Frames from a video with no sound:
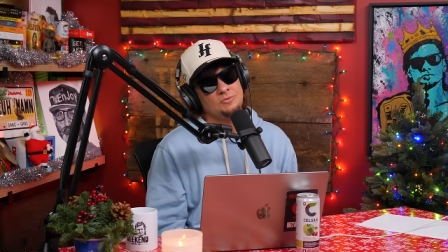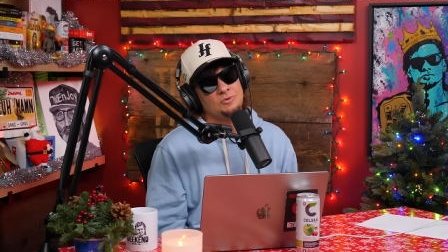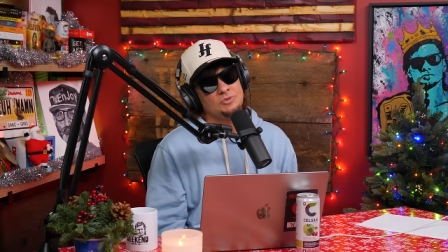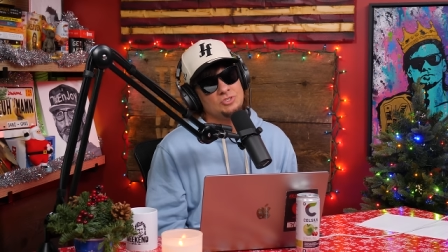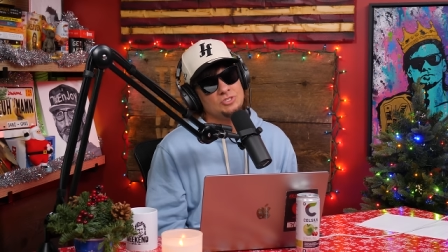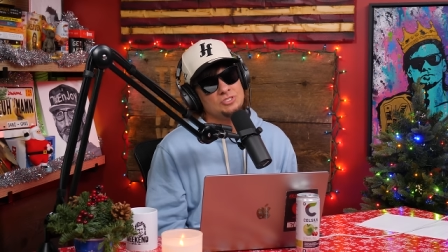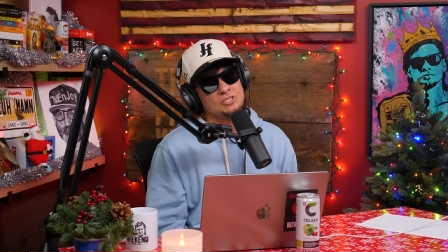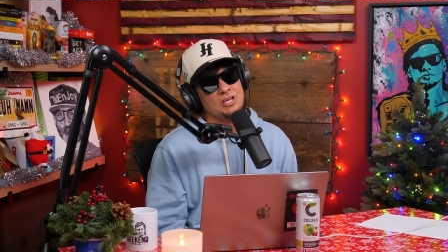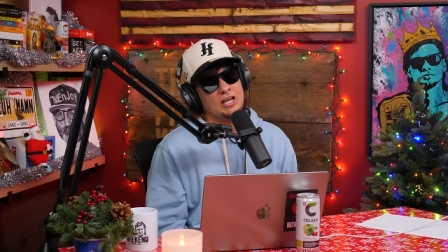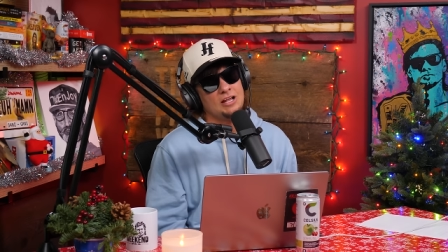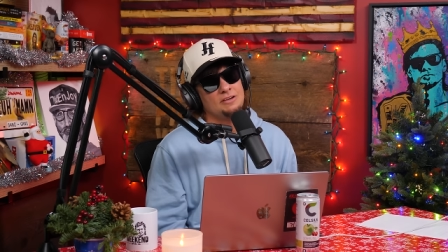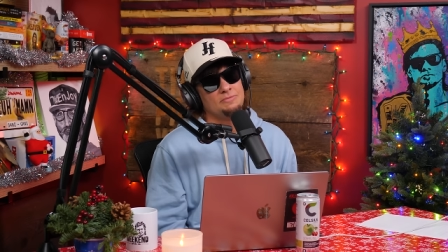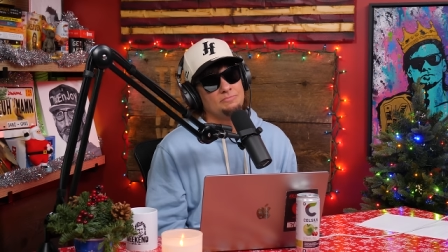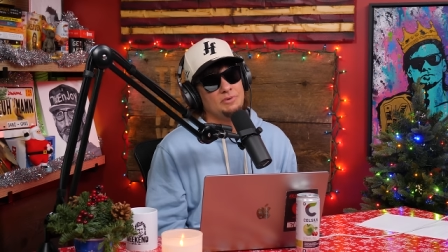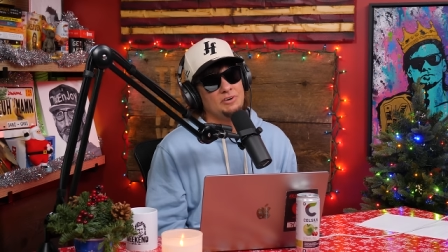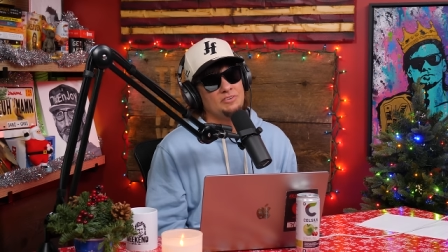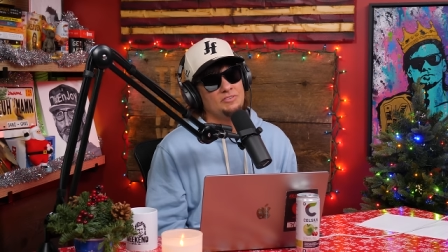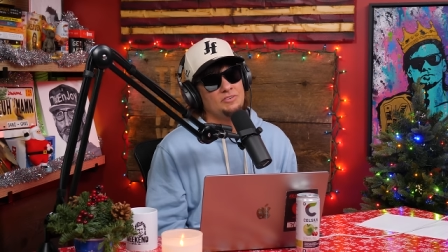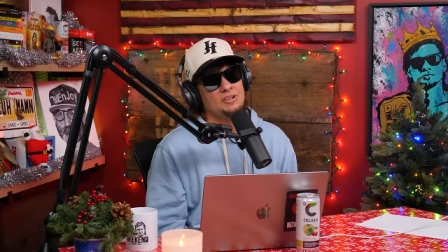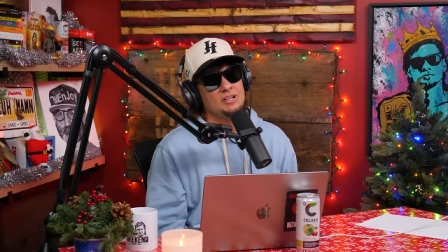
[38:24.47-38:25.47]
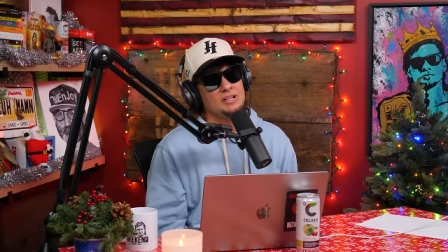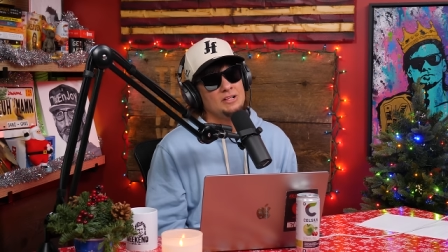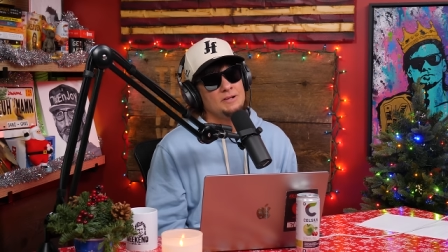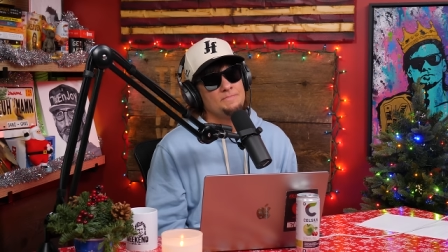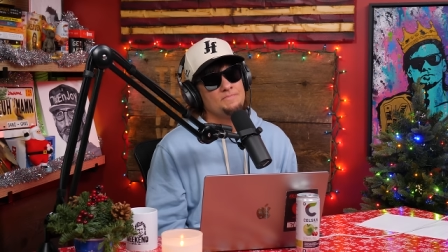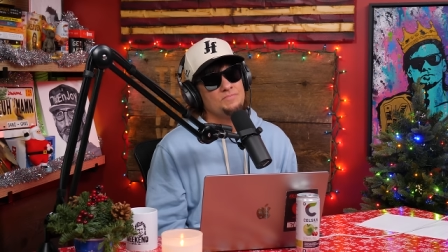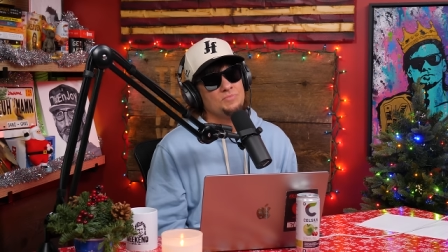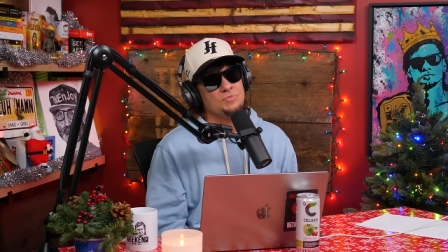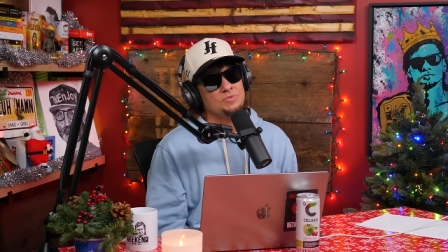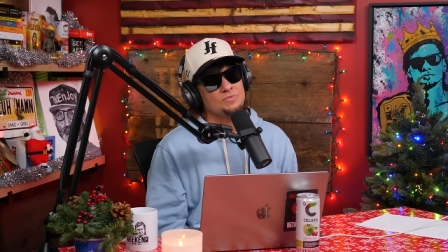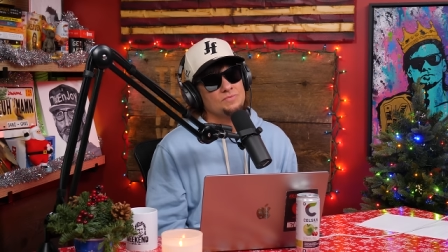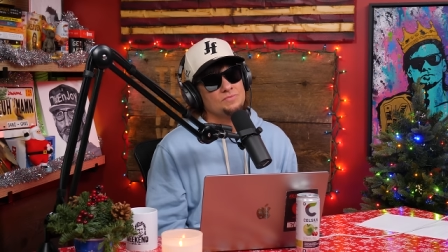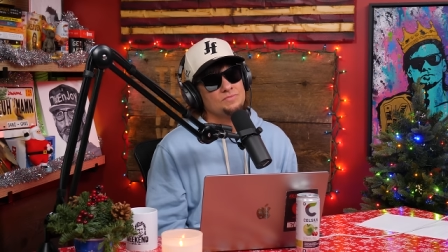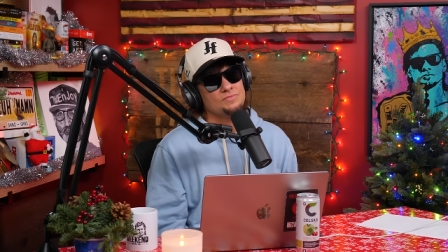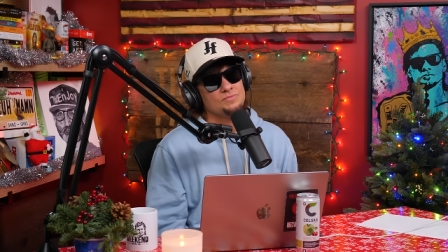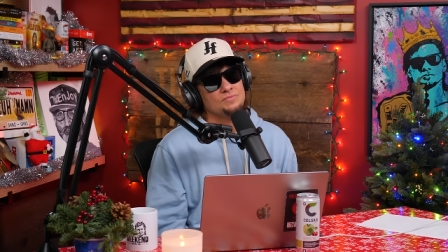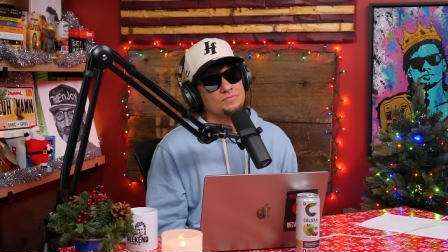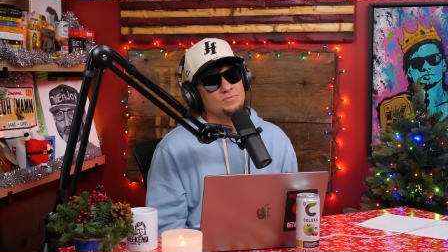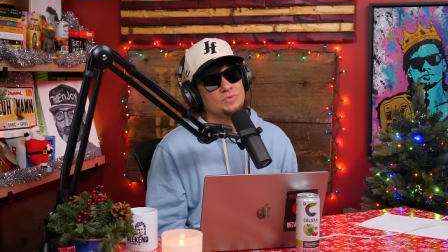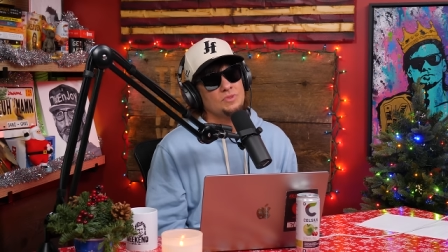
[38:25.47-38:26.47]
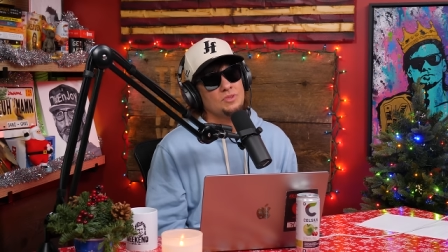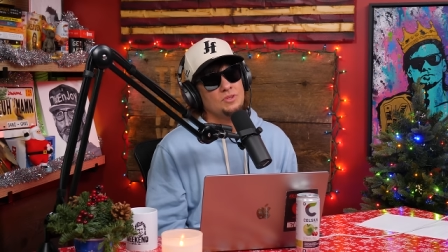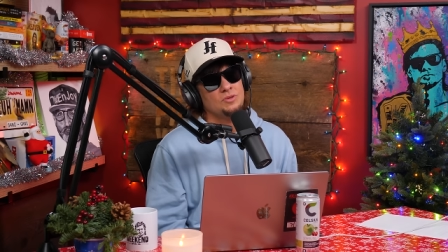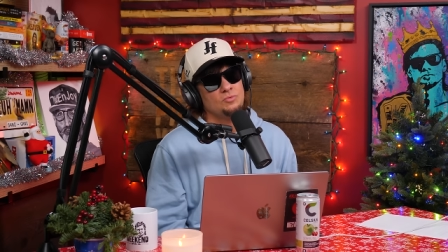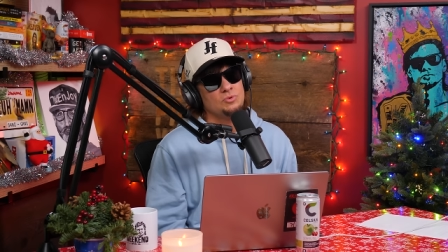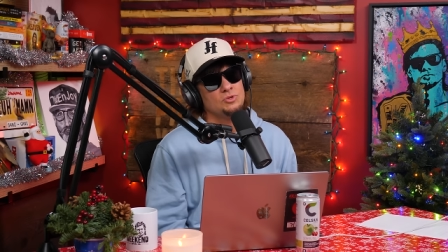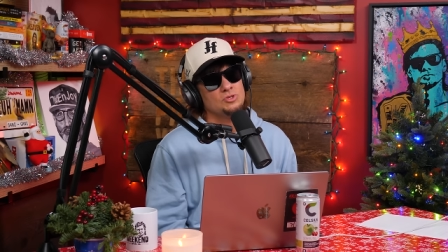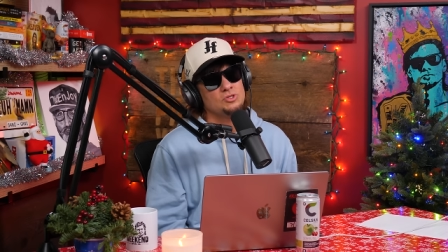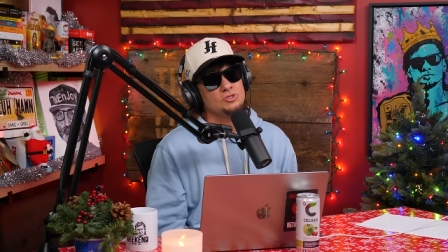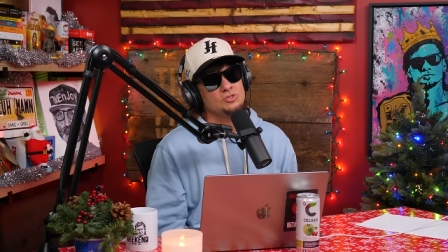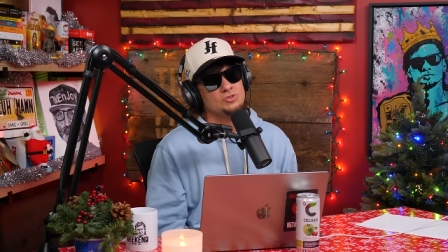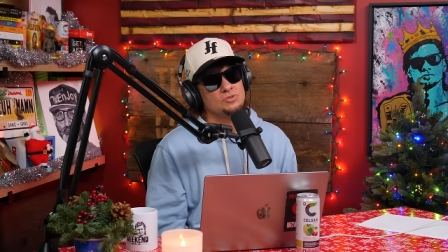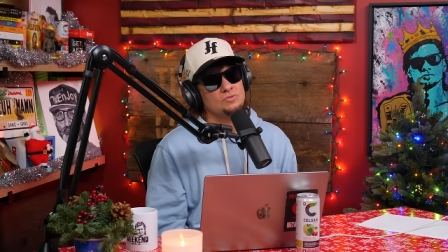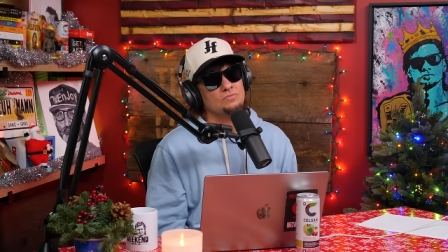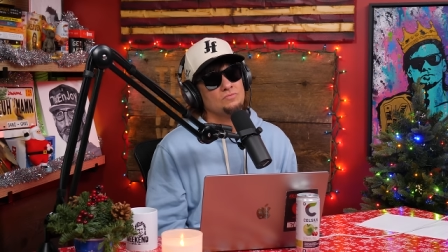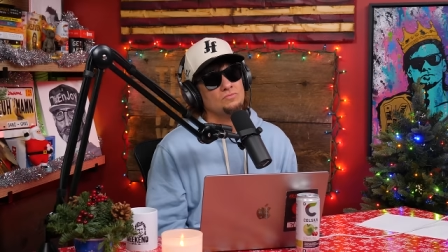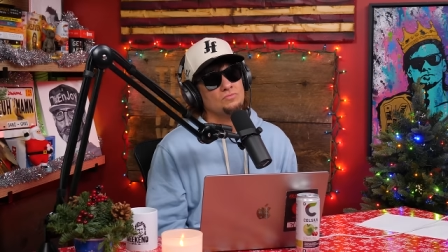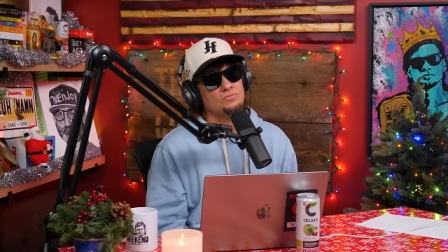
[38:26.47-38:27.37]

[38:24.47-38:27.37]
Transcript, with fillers: Which is kind of both, which